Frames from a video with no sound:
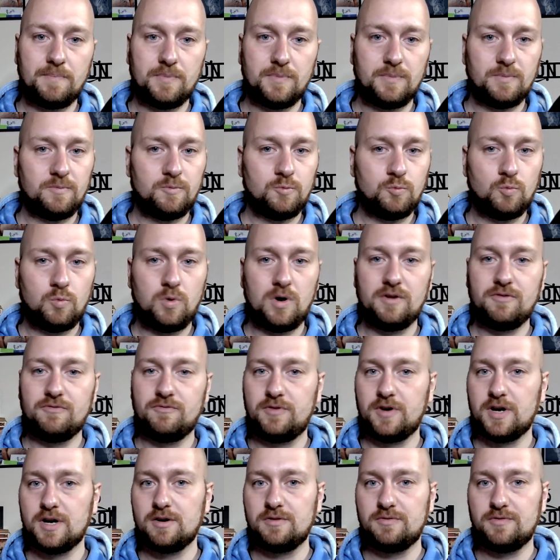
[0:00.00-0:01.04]
what
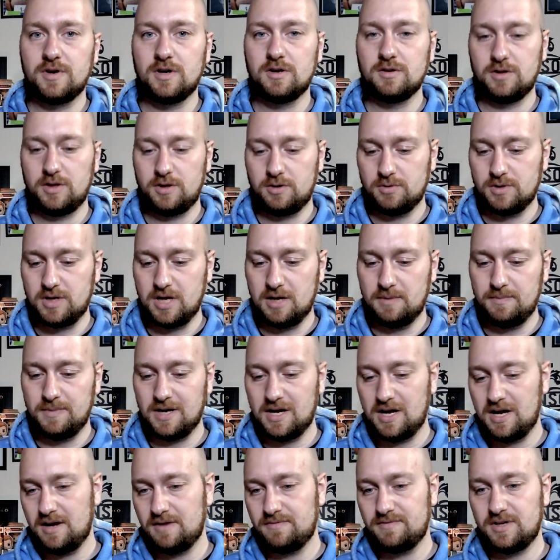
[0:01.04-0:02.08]
very, very little gaming I
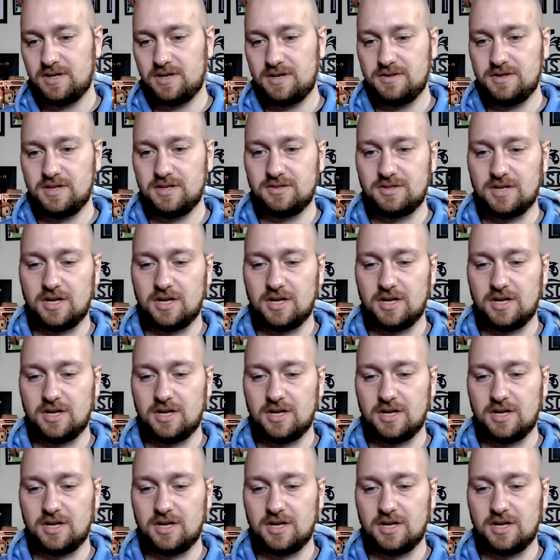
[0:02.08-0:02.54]
have done on this,